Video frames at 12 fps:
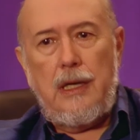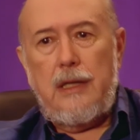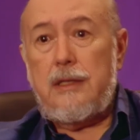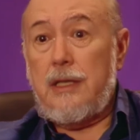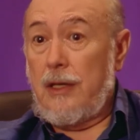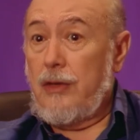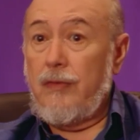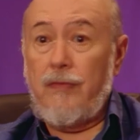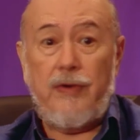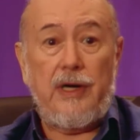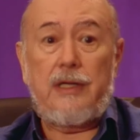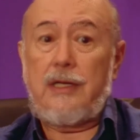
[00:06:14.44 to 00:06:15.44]
till you
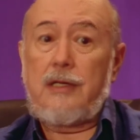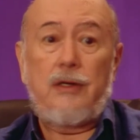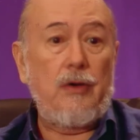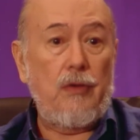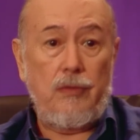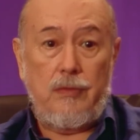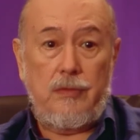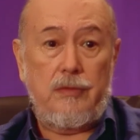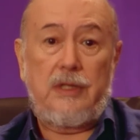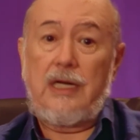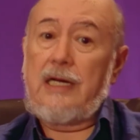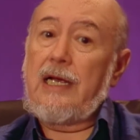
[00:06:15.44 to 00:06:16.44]
find that no,
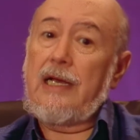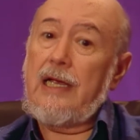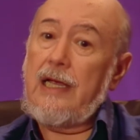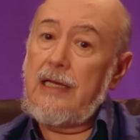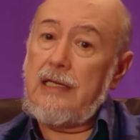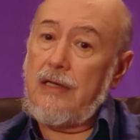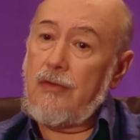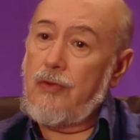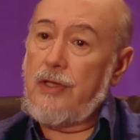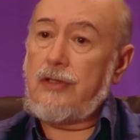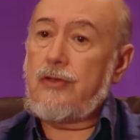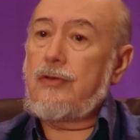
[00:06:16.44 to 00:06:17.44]
that again the
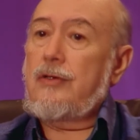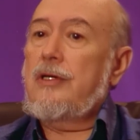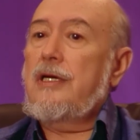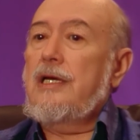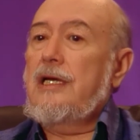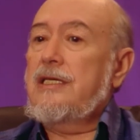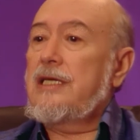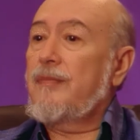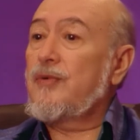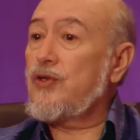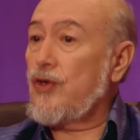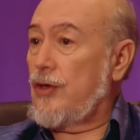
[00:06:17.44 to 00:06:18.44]
question is
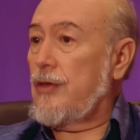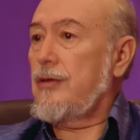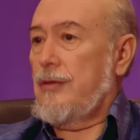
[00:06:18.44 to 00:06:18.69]
absurd.